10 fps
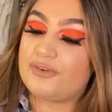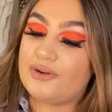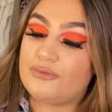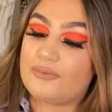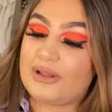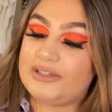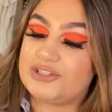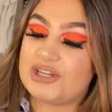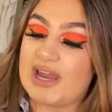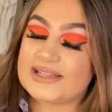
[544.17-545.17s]

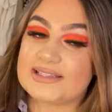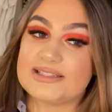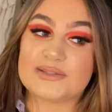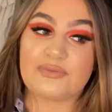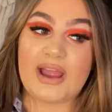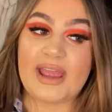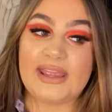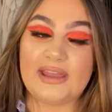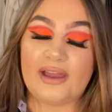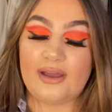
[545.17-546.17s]
Replenishing Essence
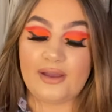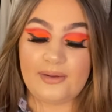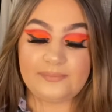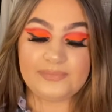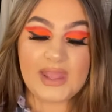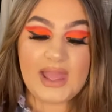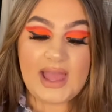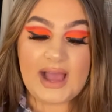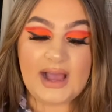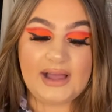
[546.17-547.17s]
Spray. Um...
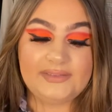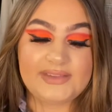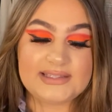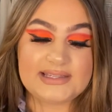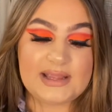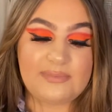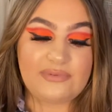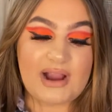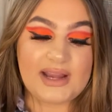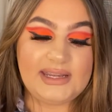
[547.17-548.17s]
And this is a
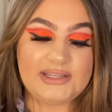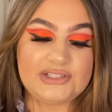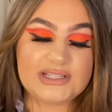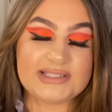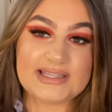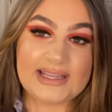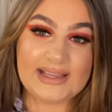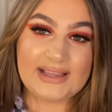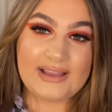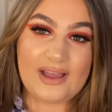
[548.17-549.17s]
brightening
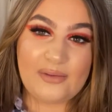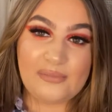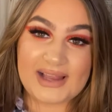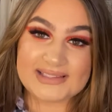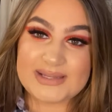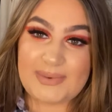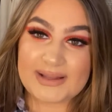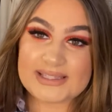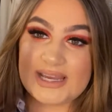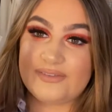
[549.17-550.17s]
ginseng um,
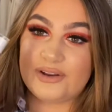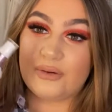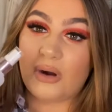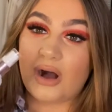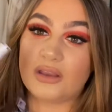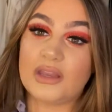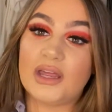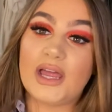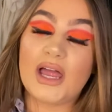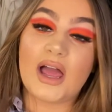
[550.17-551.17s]
antibacterial one.
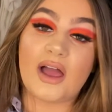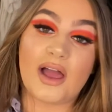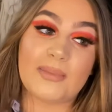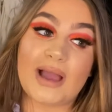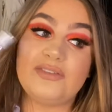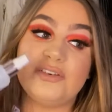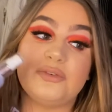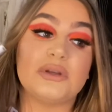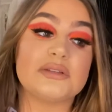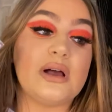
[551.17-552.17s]
Um, I have another
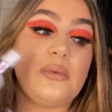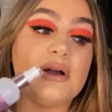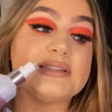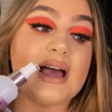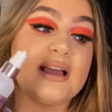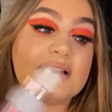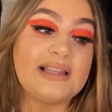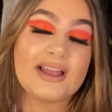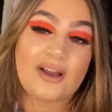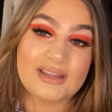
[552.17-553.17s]
one as well. What is that?
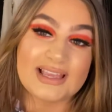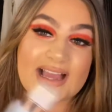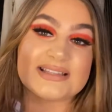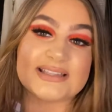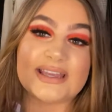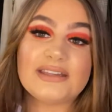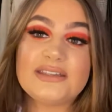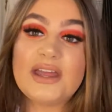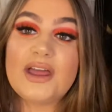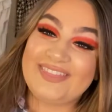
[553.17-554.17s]
Glycolic acid.
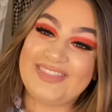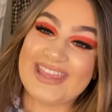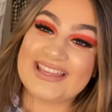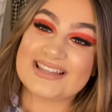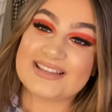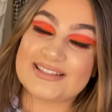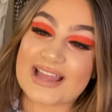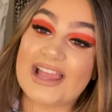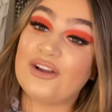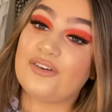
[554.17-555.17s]
These
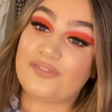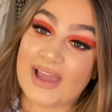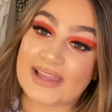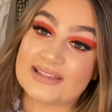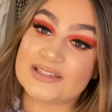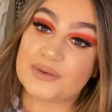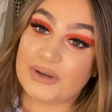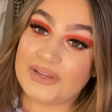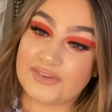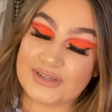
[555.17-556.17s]
set your face
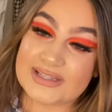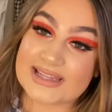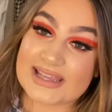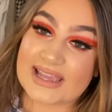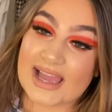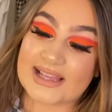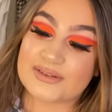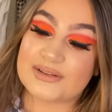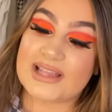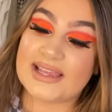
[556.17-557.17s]
when you've done your skincare. So
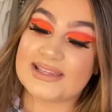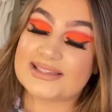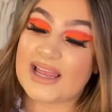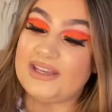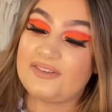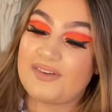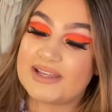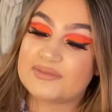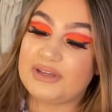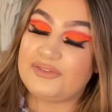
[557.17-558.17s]
it's like setting your
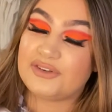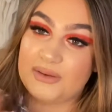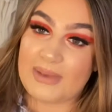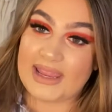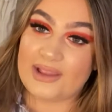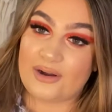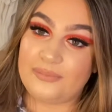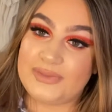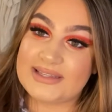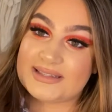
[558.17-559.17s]
face when you've done your
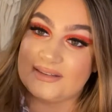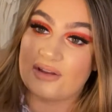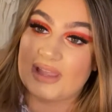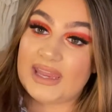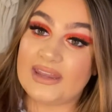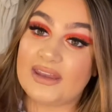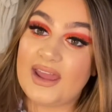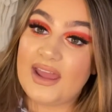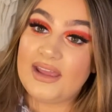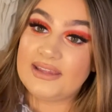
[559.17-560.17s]
makeup. These lock in
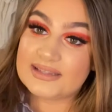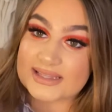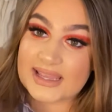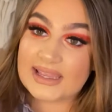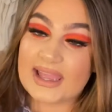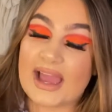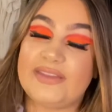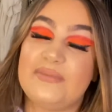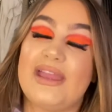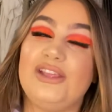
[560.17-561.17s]
your skincare.
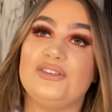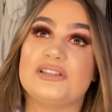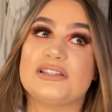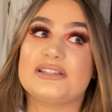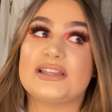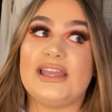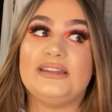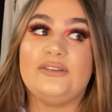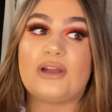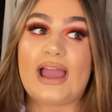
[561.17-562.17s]
They make your skin
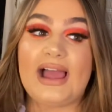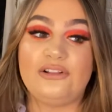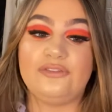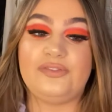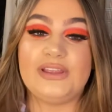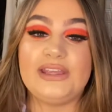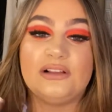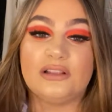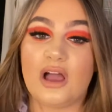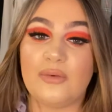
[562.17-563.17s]
look healthy,
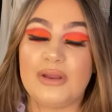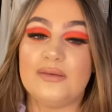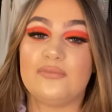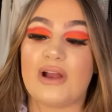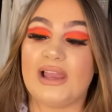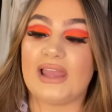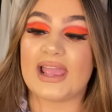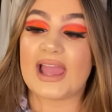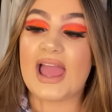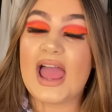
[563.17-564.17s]
glowing and bright.
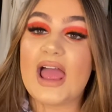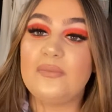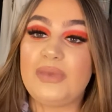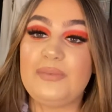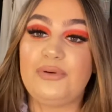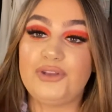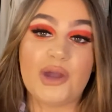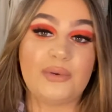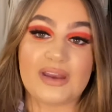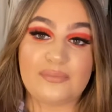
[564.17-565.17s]
Like, people
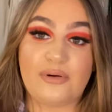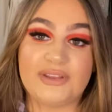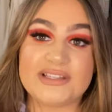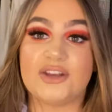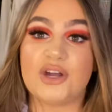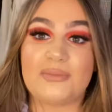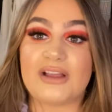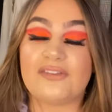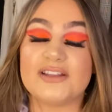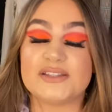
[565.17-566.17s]
know when I've put these on, all my
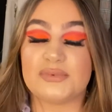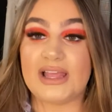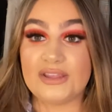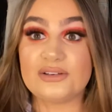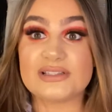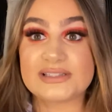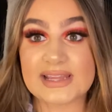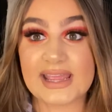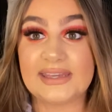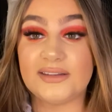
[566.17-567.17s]
friends will be like, your
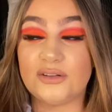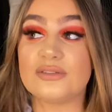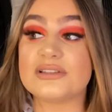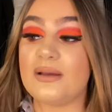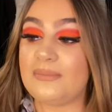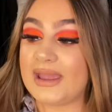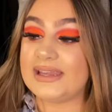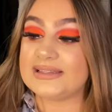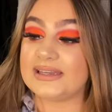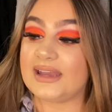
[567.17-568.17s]
skin looks
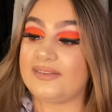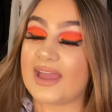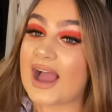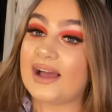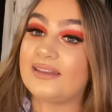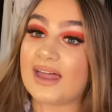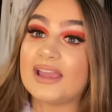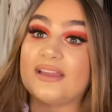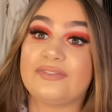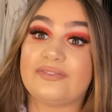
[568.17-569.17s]
amazing. And they act
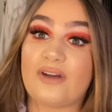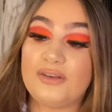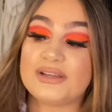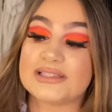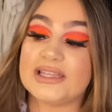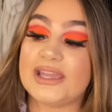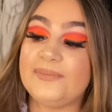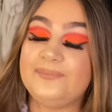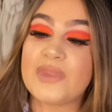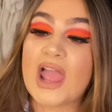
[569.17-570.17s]
like,
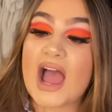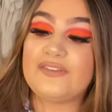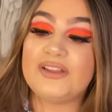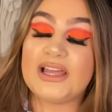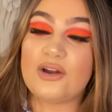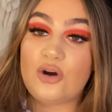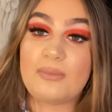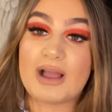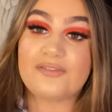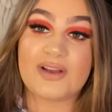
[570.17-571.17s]
honestly, I feel like all
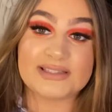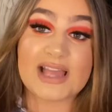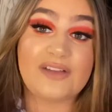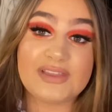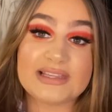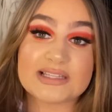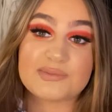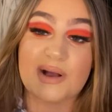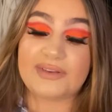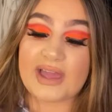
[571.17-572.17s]
my friends have these as
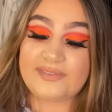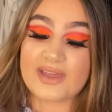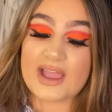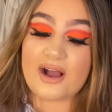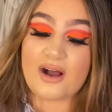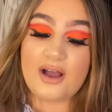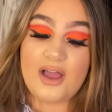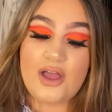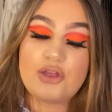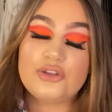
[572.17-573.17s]
well now. They are...
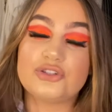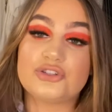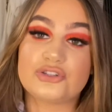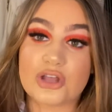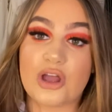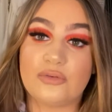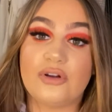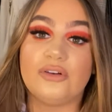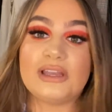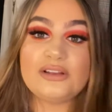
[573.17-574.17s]
so
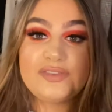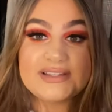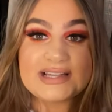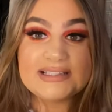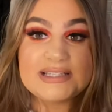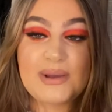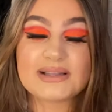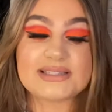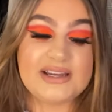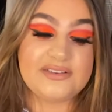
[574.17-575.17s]
good. And I love this
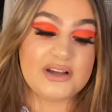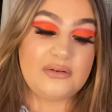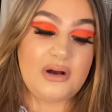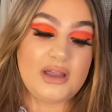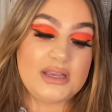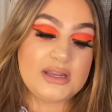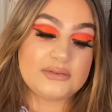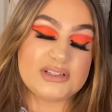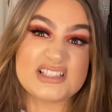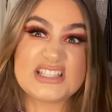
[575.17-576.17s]
antibacterial one. I'm
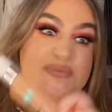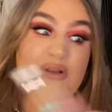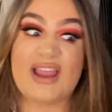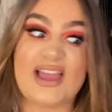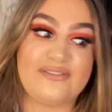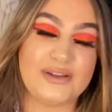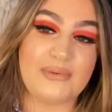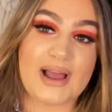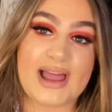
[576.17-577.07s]
gonna spray it everywhere.